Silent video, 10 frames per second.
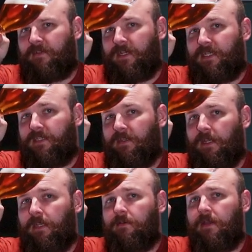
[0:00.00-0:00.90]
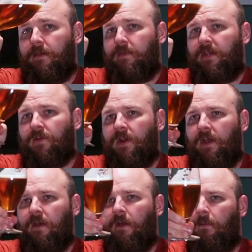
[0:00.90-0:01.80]
nice looking beer,
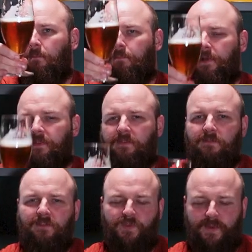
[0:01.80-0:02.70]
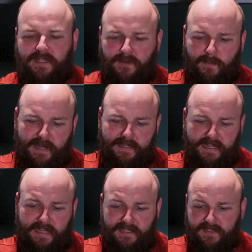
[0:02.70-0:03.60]
but too sweet to my
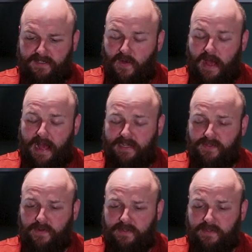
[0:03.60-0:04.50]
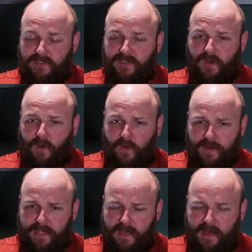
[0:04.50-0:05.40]
taste. So as for the
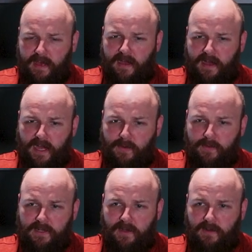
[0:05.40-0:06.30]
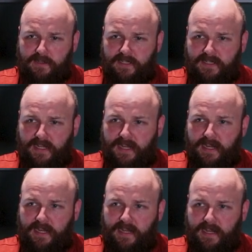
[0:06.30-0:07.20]
scoring, I would call this
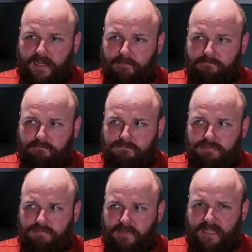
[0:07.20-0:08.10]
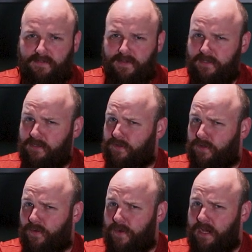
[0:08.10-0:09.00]
a even
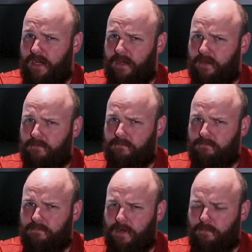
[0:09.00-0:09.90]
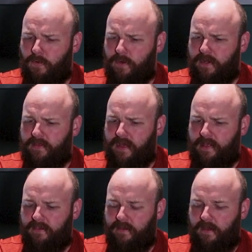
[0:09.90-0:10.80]
three, not more than
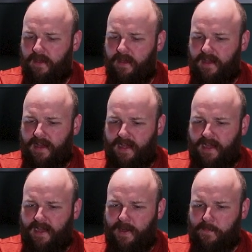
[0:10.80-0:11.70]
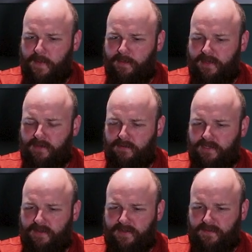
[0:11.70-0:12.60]
that. Uh, maybe a
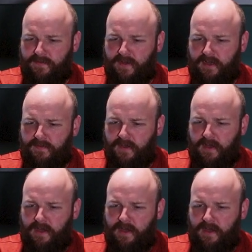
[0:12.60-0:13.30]
275.